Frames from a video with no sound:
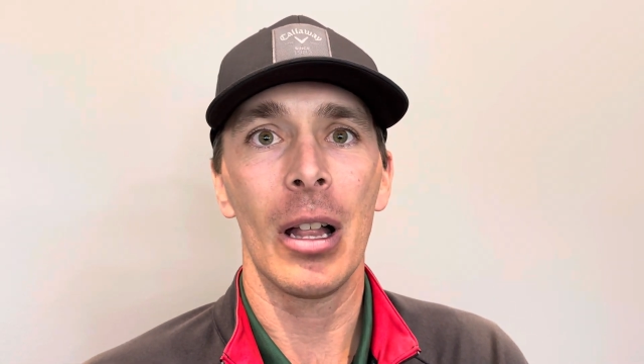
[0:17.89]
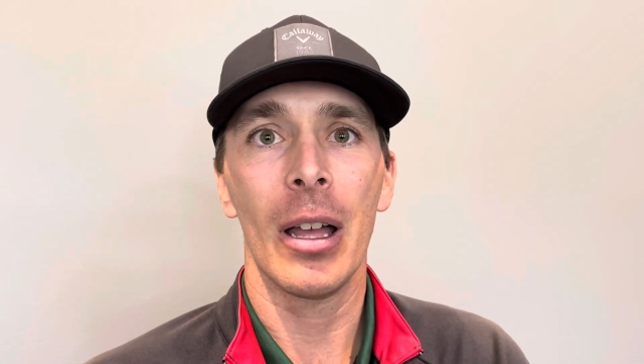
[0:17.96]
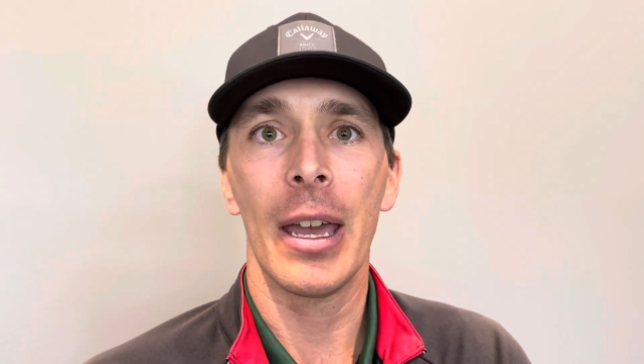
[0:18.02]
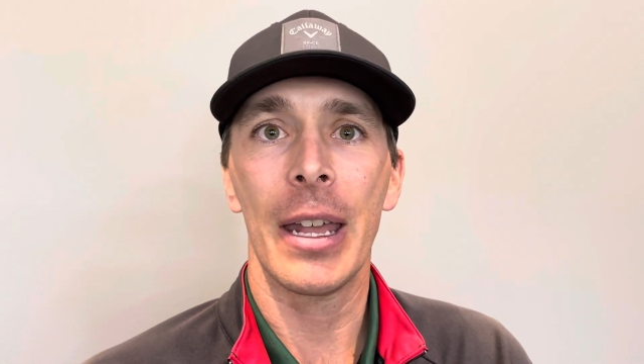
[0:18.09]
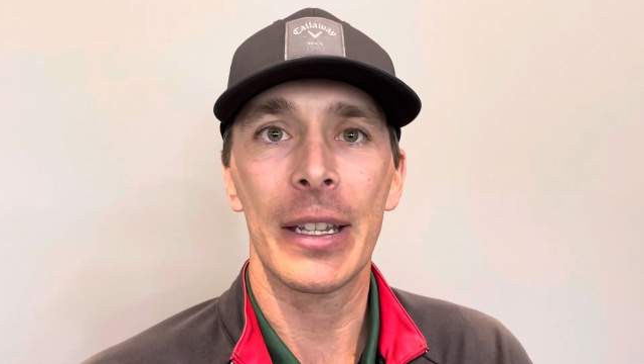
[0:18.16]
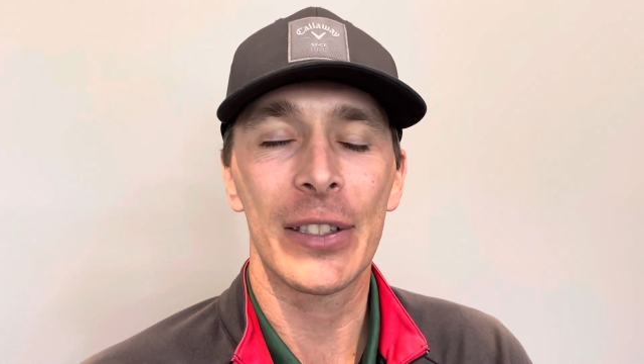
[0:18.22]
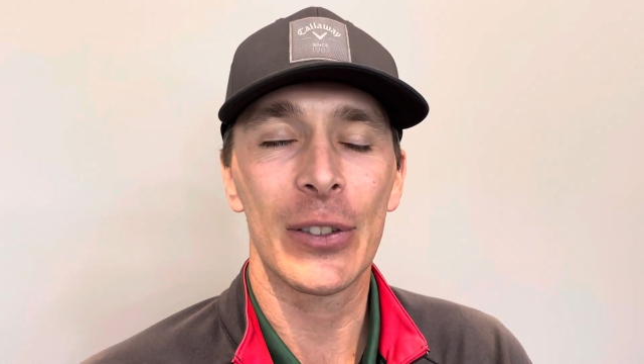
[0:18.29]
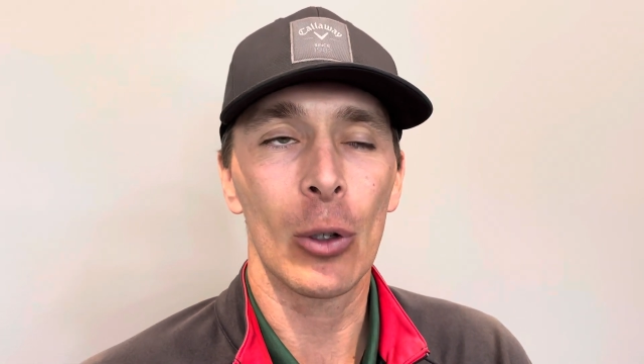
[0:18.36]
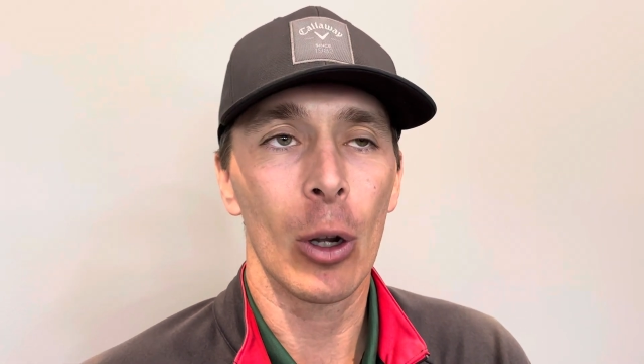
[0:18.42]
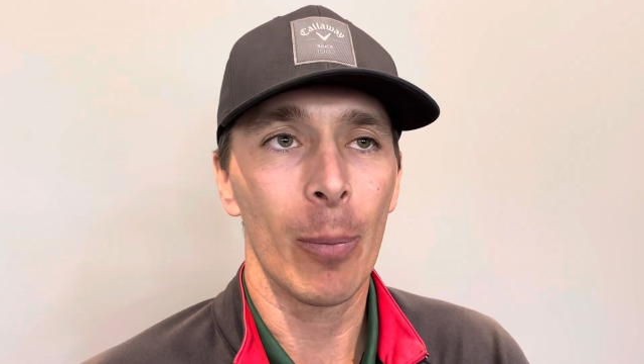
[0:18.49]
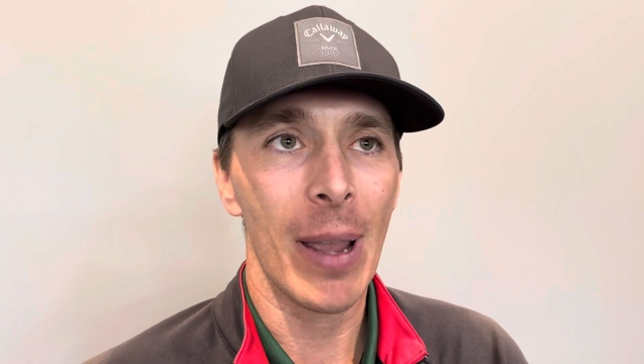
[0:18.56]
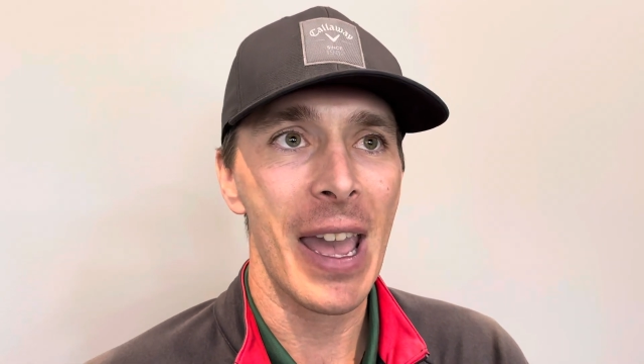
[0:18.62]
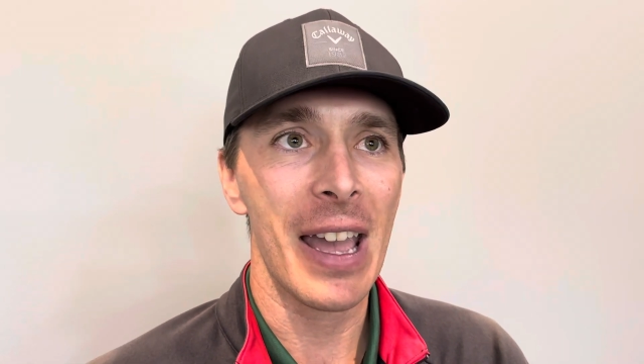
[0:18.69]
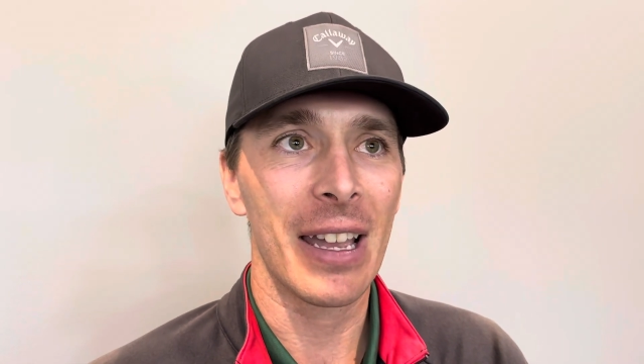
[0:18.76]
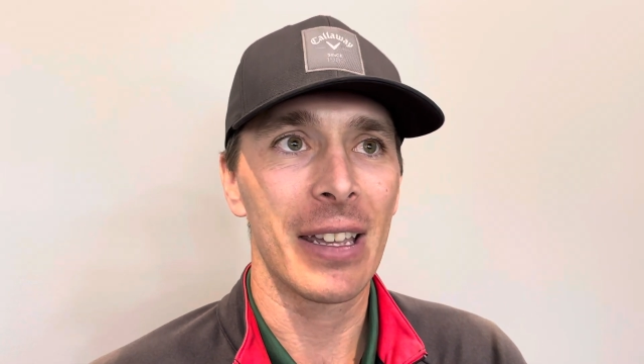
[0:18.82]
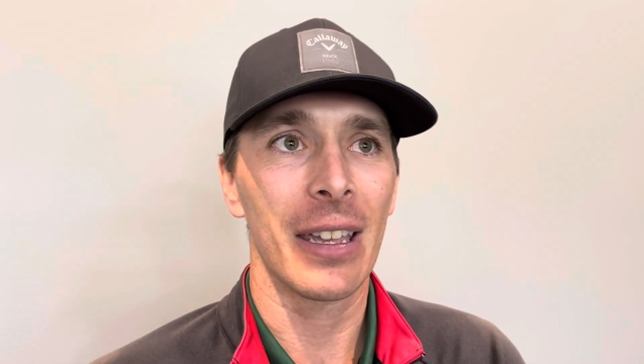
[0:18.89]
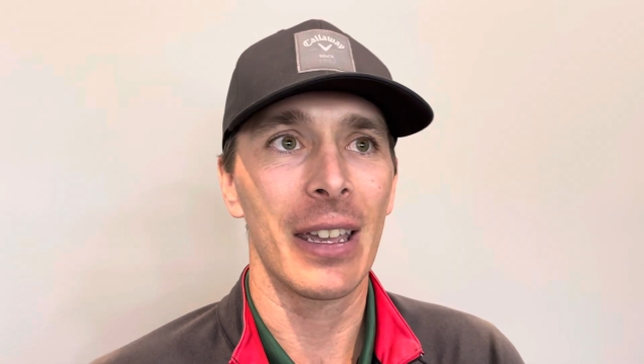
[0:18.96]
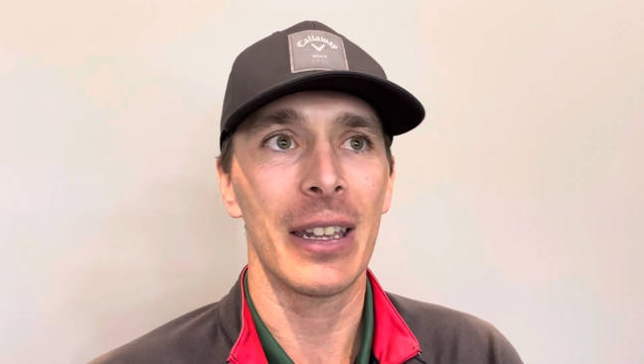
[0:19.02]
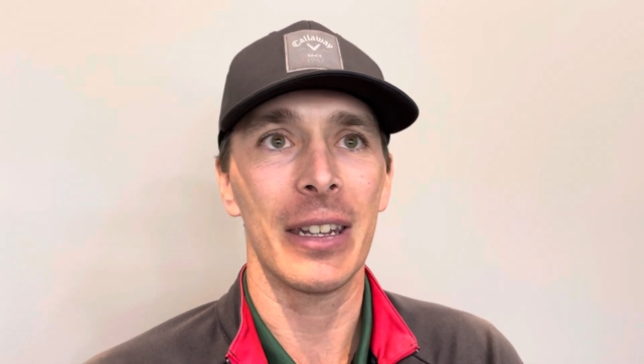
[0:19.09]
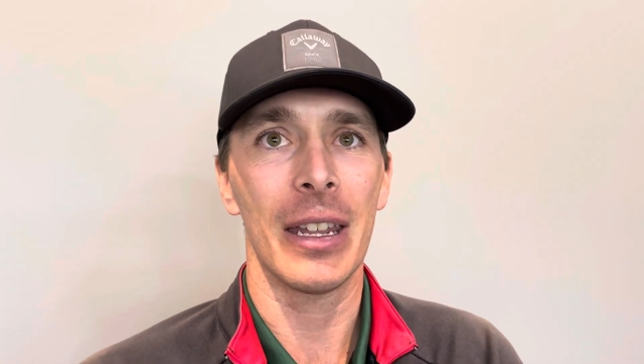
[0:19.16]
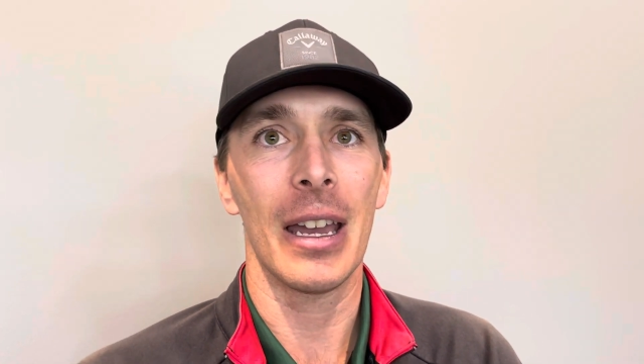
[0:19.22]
I had a sore back and.